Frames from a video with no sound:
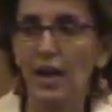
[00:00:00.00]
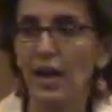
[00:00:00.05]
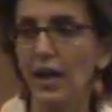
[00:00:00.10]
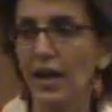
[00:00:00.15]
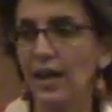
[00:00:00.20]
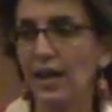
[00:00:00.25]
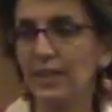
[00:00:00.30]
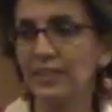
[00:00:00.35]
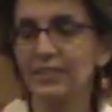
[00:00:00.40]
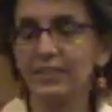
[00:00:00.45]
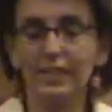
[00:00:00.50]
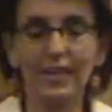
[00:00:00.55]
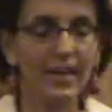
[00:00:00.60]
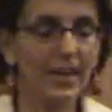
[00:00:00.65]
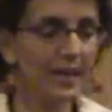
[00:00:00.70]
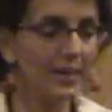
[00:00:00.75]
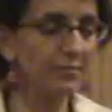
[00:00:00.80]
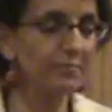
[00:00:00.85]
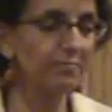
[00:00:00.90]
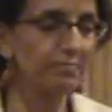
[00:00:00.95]
And
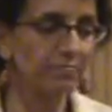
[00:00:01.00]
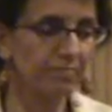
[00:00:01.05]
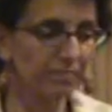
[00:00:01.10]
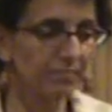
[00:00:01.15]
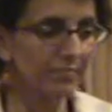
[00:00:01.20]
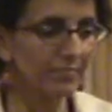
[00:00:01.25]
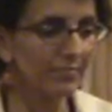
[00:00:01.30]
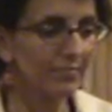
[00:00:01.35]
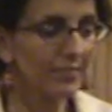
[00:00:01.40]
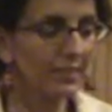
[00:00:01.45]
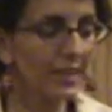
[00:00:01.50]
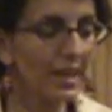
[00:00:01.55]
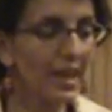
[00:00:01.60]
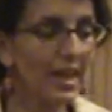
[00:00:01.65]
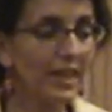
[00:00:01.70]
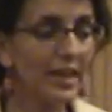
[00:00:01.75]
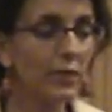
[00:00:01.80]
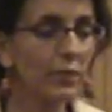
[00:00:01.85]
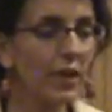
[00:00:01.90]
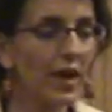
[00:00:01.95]
uh,
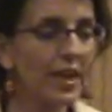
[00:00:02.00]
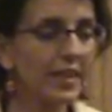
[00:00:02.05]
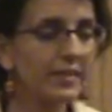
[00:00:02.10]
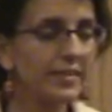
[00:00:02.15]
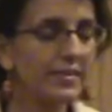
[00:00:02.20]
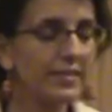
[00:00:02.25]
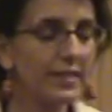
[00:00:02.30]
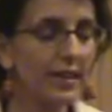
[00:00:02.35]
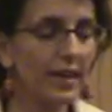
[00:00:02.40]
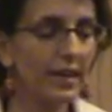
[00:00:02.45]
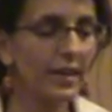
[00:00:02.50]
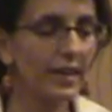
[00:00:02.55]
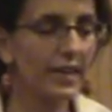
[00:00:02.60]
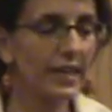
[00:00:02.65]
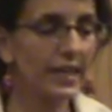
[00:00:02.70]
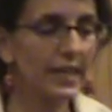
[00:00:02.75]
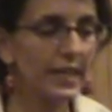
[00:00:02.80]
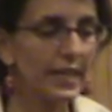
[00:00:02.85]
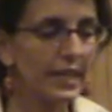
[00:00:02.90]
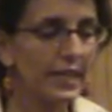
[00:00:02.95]
anyway,
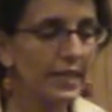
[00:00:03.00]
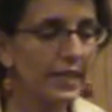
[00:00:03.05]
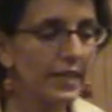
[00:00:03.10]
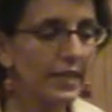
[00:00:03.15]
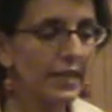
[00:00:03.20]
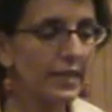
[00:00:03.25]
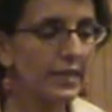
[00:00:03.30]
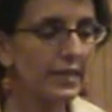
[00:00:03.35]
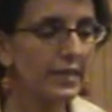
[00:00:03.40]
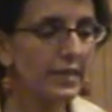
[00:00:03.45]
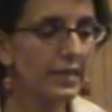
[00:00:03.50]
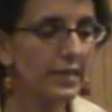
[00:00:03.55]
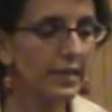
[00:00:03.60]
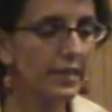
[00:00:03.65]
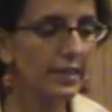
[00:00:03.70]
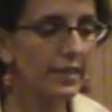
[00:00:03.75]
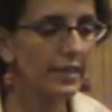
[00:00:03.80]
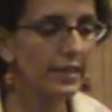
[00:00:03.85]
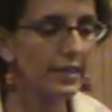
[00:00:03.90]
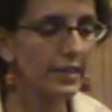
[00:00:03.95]
he
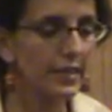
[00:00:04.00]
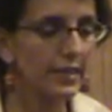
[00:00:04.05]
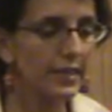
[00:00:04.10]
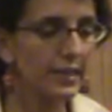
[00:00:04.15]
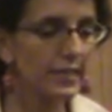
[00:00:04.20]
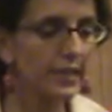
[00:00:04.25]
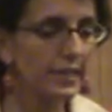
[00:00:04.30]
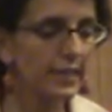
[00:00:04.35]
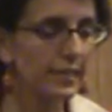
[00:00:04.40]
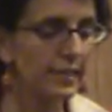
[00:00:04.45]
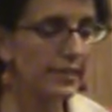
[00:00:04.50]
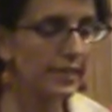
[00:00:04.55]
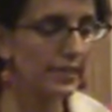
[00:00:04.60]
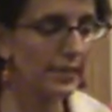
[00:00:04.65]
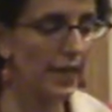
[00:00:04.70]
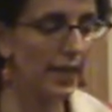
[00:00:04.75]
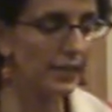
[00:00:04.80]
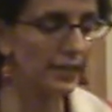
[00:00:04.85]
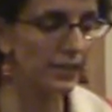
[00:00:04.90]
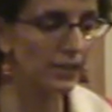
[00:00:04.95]
he
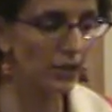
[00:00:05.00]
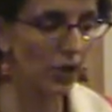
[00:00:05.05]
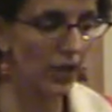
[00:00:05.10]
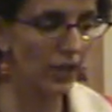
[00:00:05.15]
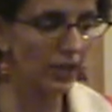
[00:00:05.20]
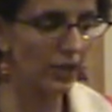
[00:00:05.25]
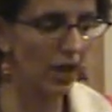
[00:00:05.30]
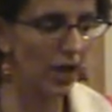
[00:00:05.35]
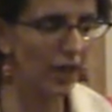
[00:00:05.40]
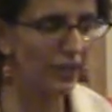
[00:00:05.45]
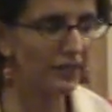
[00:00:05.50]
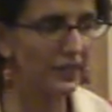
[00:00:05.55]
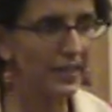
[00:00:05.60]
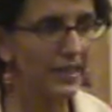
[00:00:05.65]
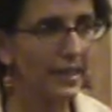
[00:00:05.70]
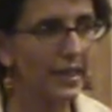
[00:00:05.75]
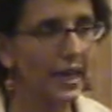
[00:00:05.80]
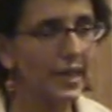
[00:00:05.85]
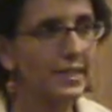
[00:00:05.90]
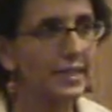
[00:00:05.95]
it started off
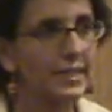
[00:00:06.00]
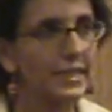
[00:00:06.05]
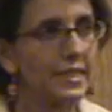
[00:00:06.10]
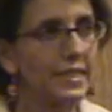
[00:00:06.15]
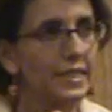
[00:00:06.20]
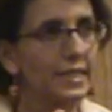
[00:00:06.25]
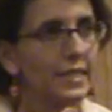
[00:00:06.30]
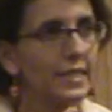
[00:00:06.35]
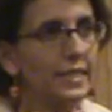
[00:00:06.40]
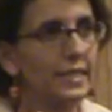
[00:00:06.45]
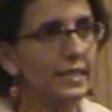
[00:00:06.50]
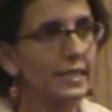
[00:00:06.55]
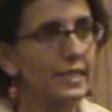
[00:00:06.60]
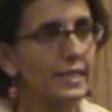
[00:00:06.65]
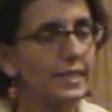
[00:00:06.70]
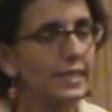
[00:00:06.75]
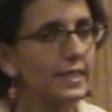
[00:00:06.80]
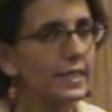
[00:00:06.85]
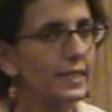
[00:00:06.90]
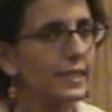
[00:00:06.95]
in
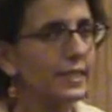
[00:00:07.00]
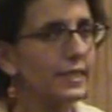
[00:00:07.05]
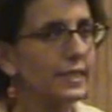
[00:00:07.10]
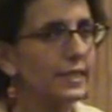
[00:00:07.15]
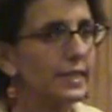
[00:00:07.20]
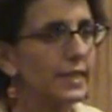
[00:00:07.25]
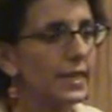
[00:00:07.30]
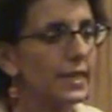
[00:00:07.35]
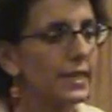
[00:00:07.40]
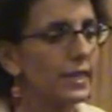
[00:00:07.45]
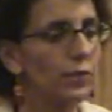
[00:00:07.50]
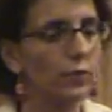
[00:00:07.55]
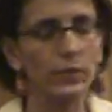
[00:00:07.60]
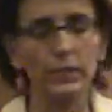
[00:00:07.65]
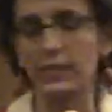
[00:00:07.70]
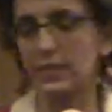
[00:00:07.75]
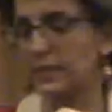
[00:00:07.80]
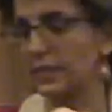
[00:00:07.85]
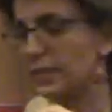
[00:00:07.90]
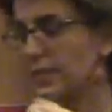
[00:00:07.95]
1960
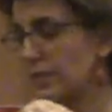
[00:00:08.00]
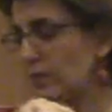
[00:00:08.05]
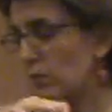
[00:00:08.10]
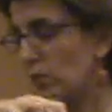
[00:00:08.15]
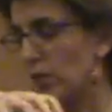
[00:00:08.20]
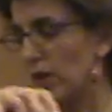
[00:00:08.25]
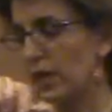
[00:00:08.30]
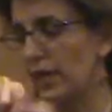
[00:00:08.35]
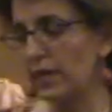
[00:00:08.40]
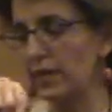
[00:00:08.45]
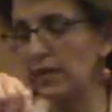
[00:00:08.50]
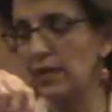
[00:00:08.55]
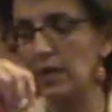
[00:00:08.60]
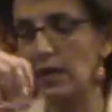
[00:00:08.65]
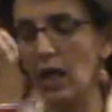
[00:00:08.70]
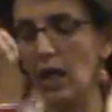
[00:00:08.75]
or 61.